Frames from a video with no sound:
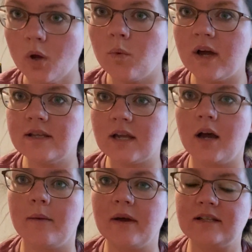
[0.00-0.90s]
was
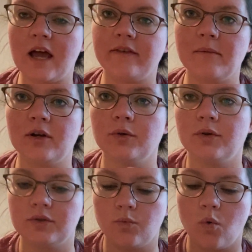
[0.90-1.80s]
a Savvy
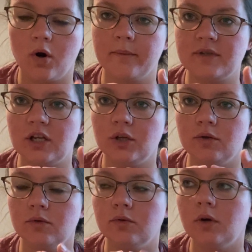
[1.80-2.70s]
Minerals Warm
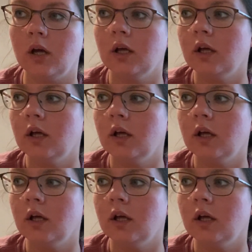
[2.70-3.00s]
2